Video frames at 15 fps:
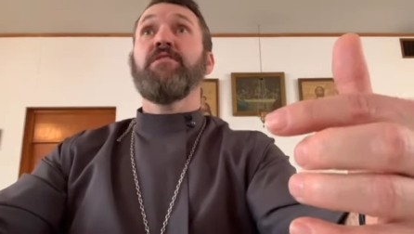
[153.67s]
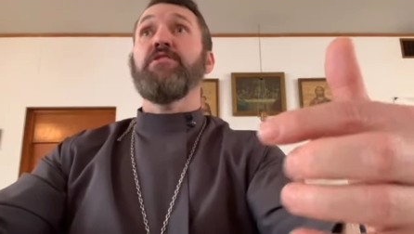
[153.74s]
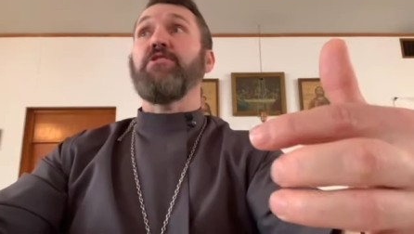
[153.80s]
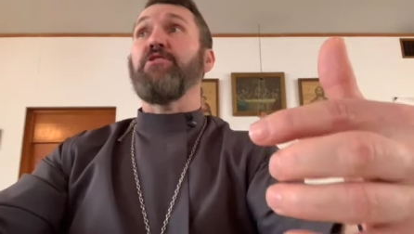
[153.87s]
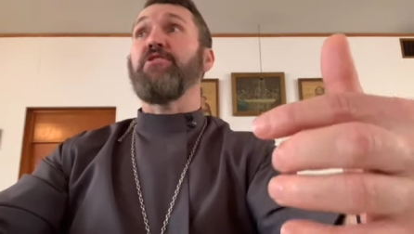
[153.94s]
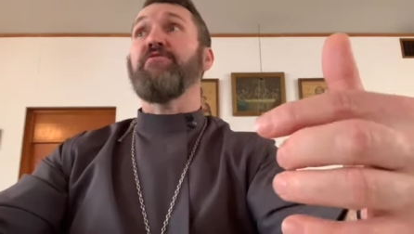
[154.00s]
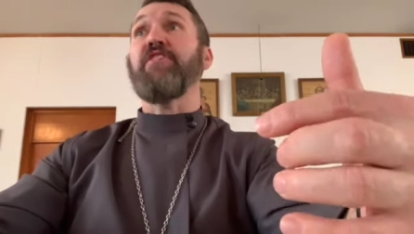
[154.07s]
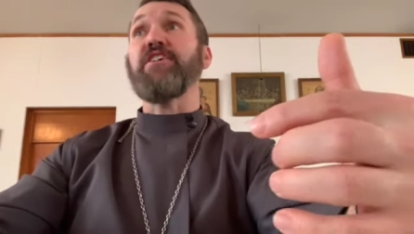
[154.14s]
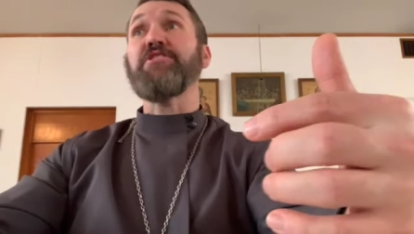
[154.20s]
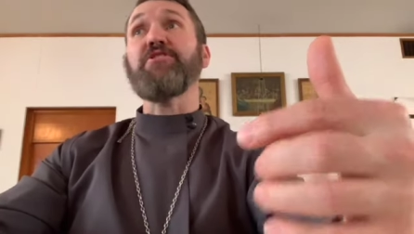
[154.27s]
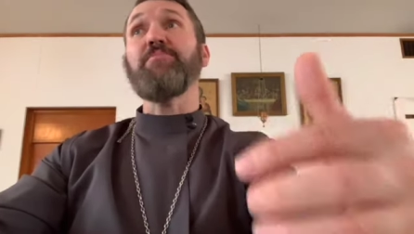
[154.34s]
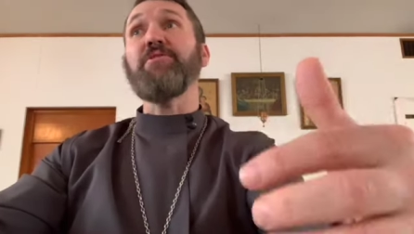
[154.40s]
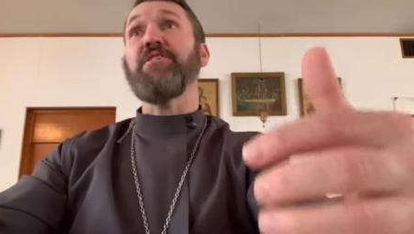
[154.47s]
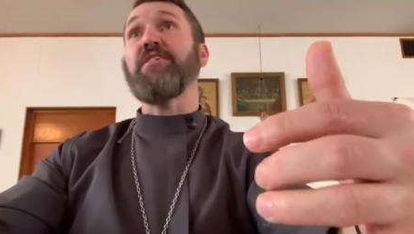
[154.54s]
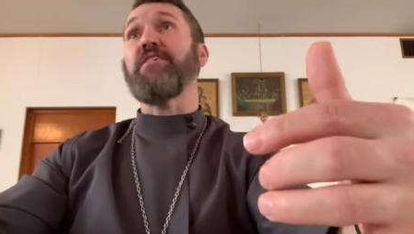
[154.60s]
You've
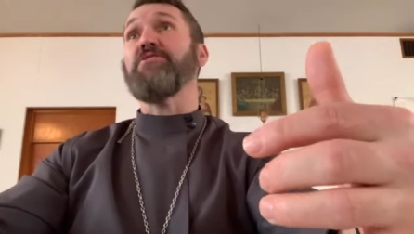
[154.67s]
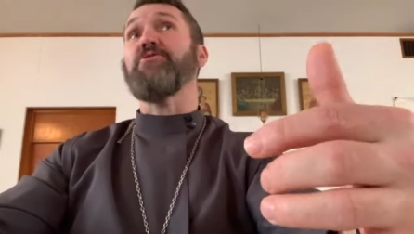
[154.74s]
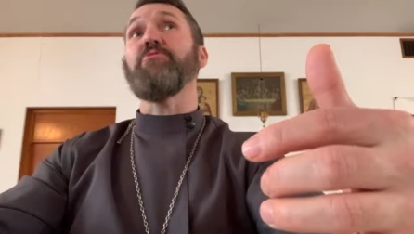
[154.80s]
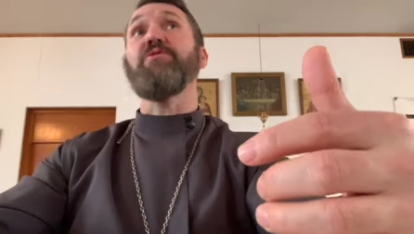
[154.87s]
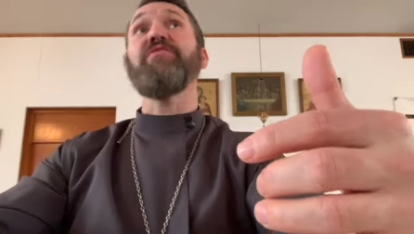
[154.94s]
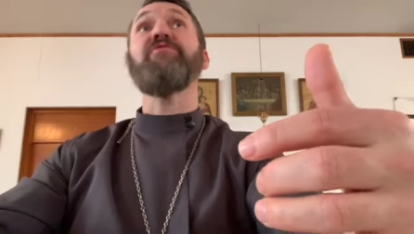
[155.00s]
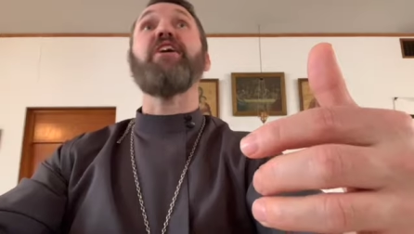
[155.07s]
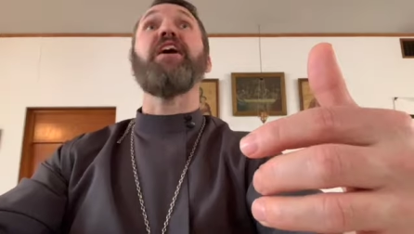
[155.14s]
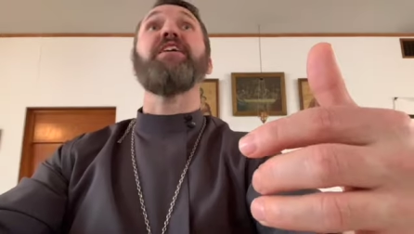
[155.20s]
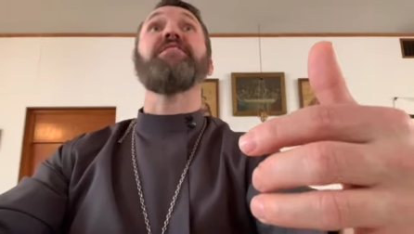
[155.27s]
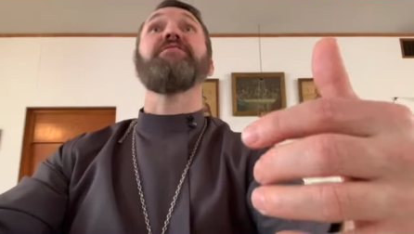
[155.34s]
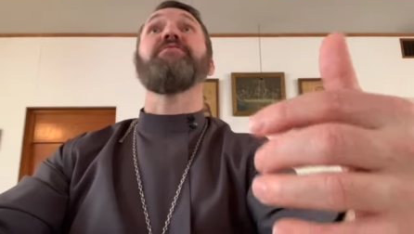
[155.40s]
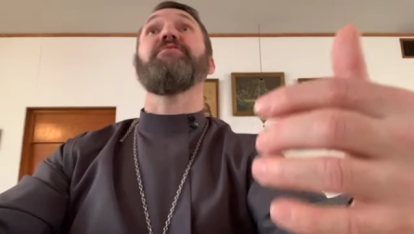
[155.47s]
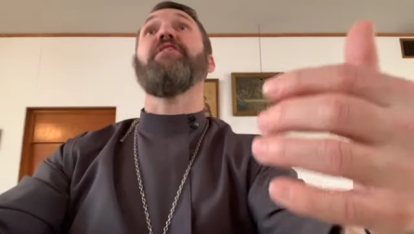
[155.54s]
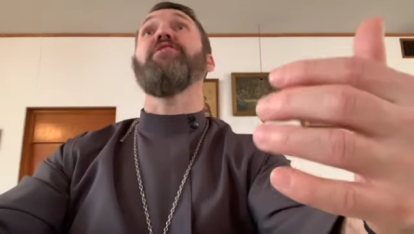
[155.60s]
excommunicated. So we've
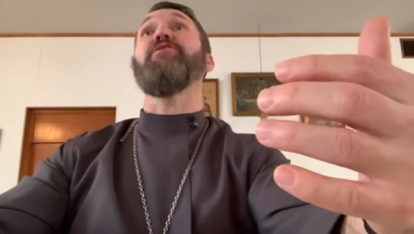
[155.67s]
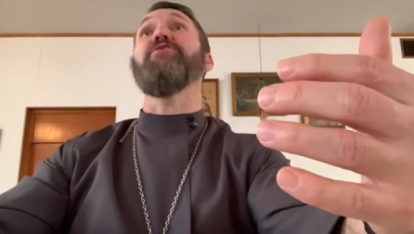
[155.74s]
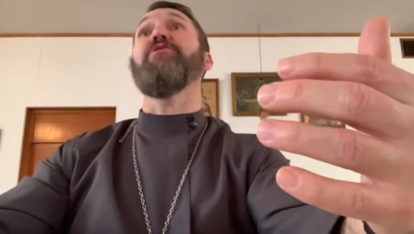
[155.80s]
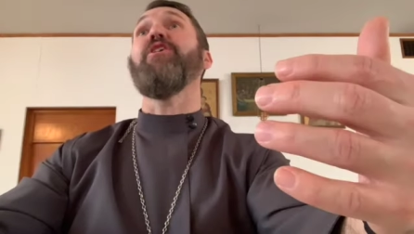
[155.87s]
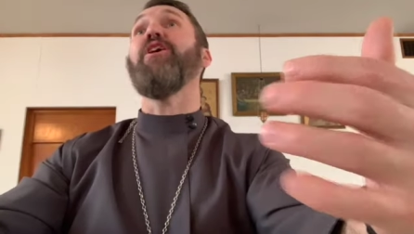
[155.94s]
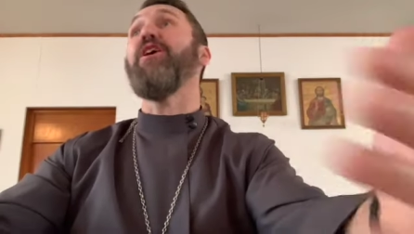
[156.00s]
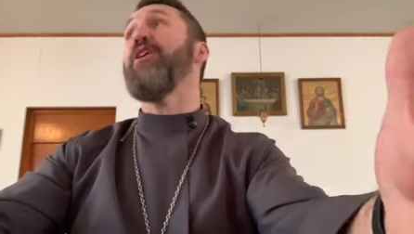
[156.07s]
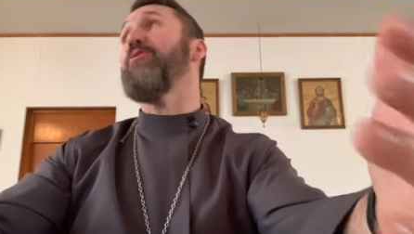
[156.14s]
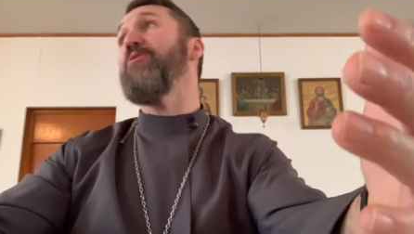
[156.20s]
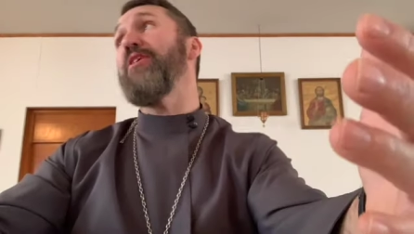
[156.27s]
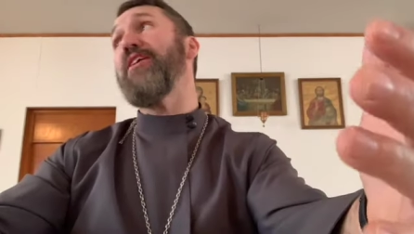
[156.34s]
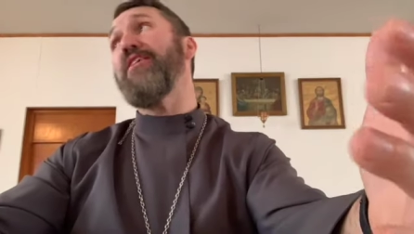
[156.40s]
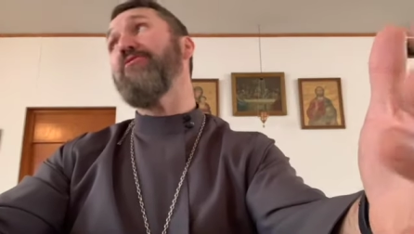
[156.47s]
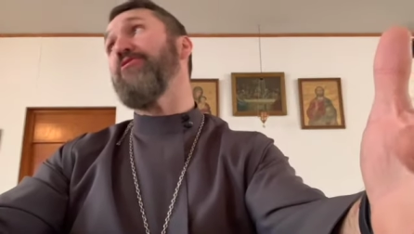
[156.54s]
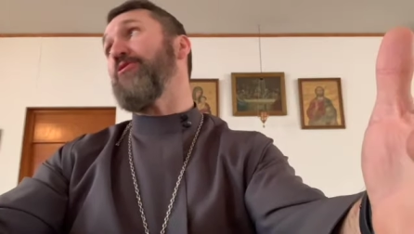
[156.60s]
gotten a long
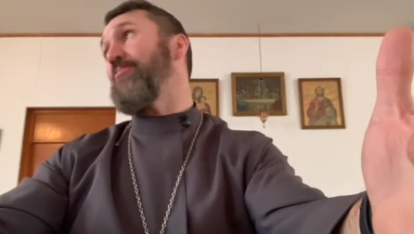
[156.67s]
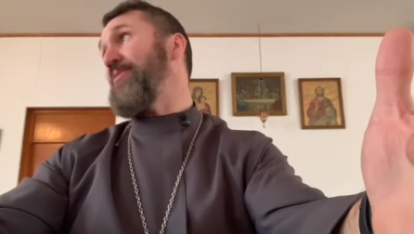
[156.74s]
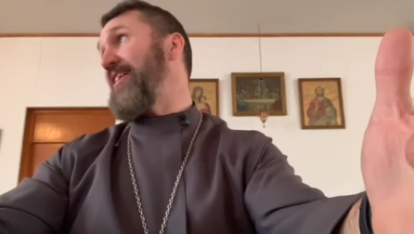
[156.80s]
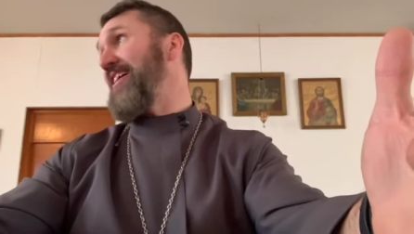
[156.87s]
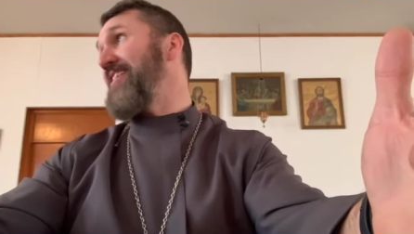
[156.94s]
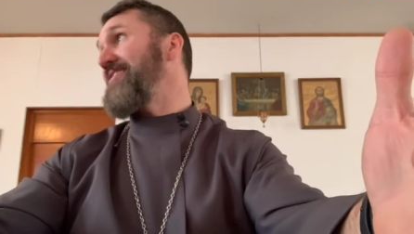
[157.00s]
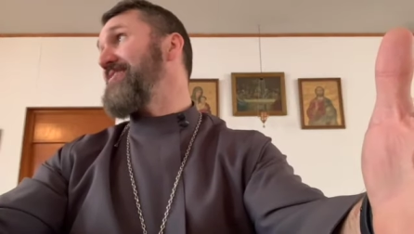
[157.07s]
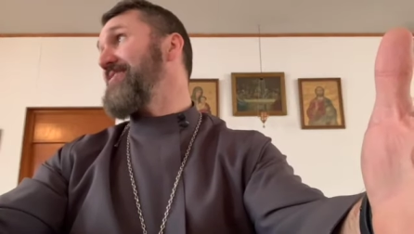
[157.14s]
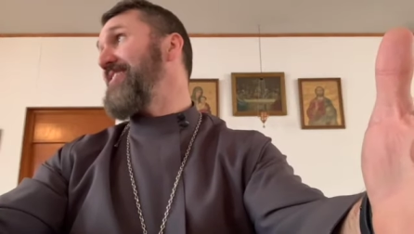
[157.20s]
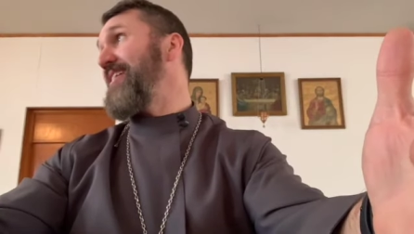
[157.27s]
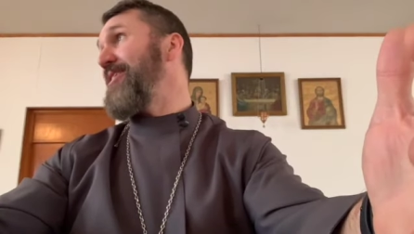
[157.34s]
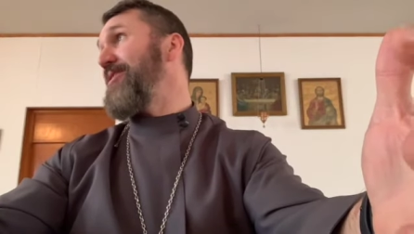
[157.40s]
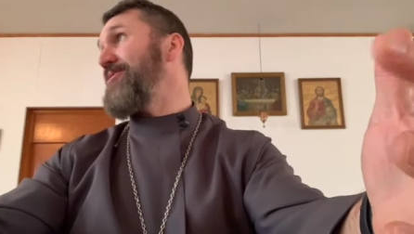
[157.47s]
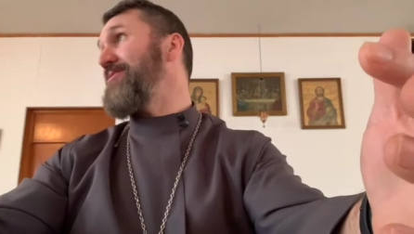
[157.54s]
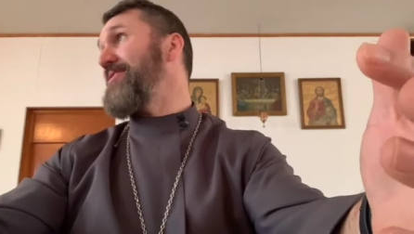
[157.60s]
way from that
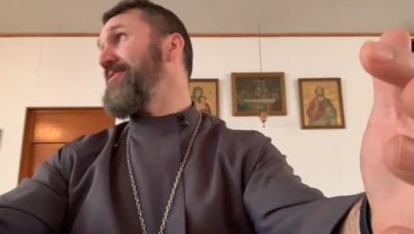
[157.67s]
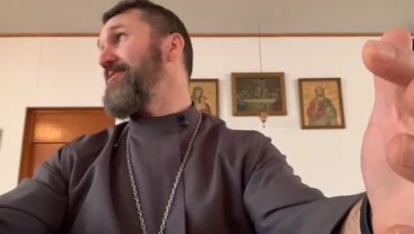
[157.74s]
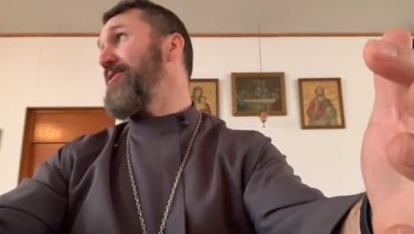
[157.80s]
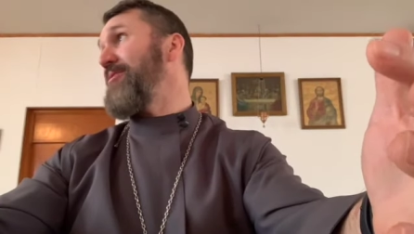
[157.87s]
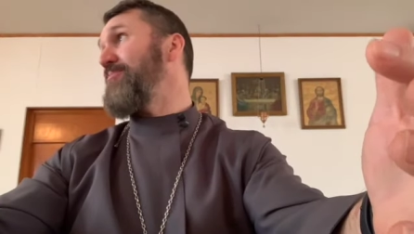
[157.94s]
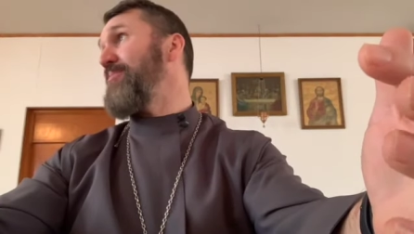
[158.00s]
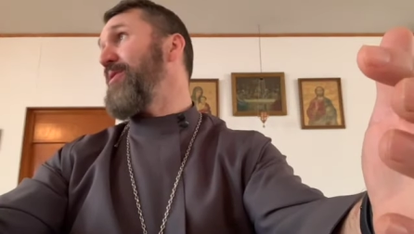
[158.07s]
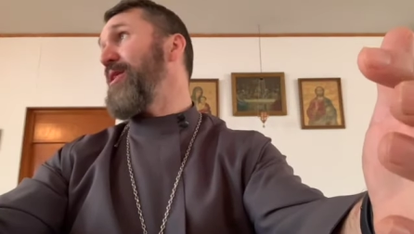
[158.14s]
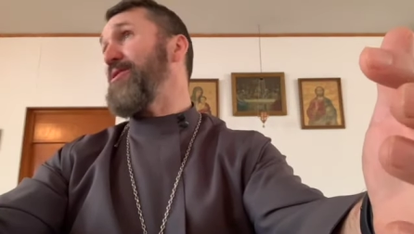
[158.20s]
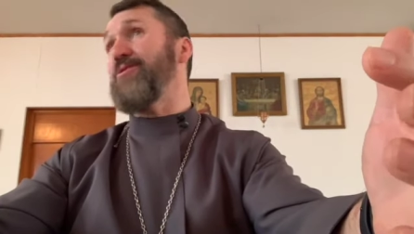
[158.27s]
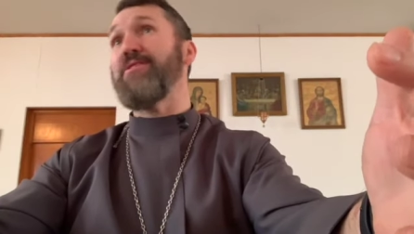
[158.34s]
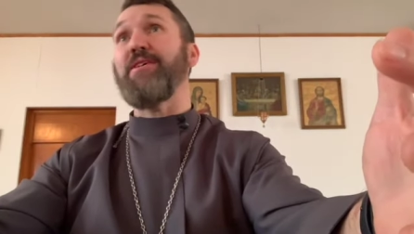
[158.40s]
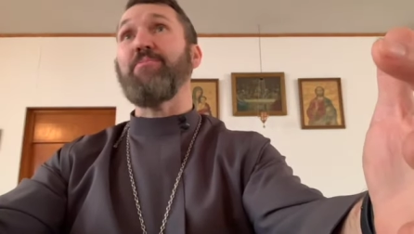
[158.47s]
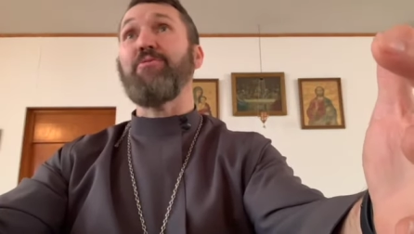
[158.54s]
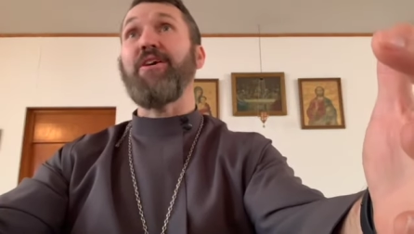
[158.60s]
now in our modern
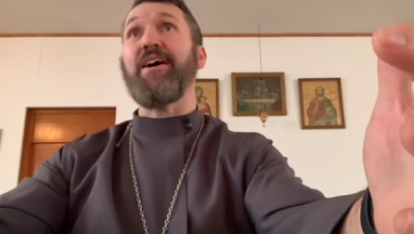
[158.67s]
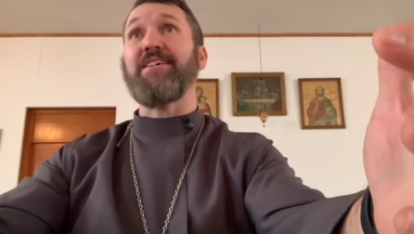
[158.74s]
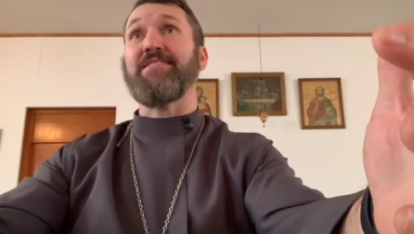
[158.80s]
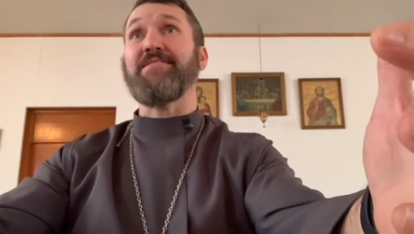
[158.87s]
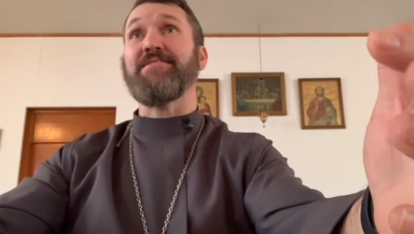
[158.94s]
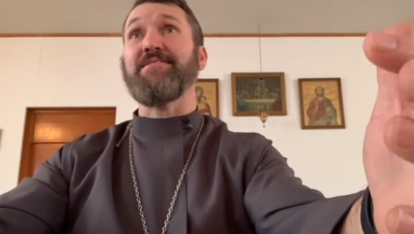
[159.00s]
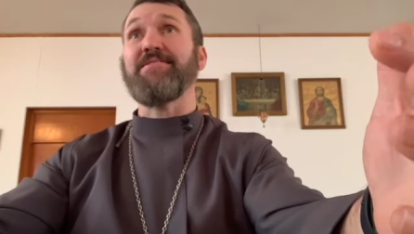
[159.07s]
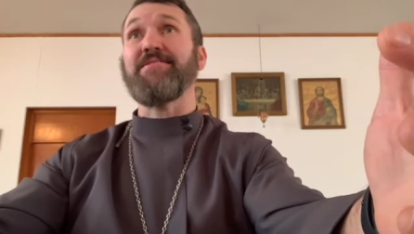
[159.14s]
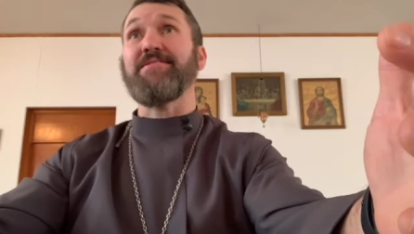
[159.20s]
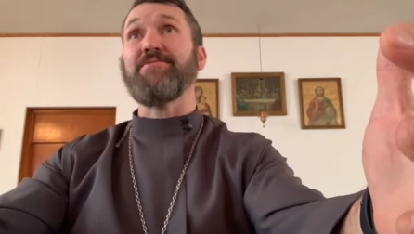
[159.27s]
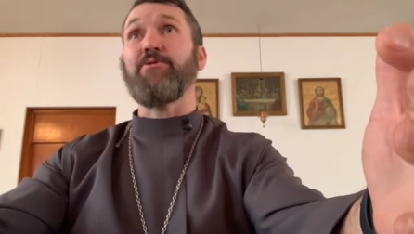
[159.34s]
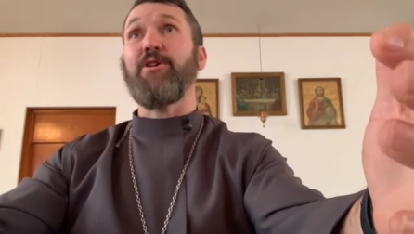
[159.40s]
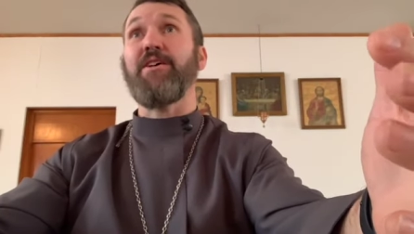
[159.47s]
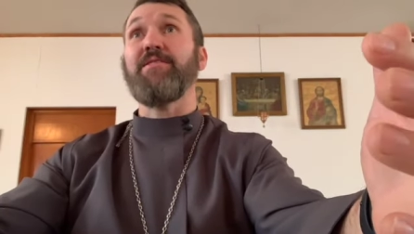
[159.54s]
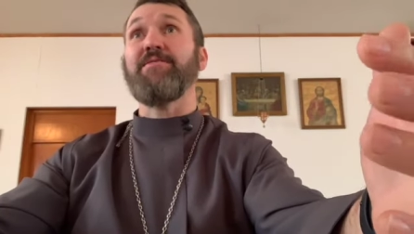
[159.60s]
day practices,
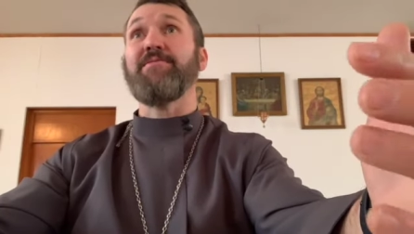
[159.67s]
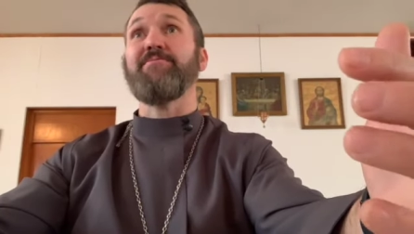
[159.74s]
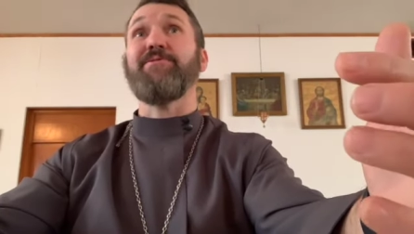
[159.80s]
right?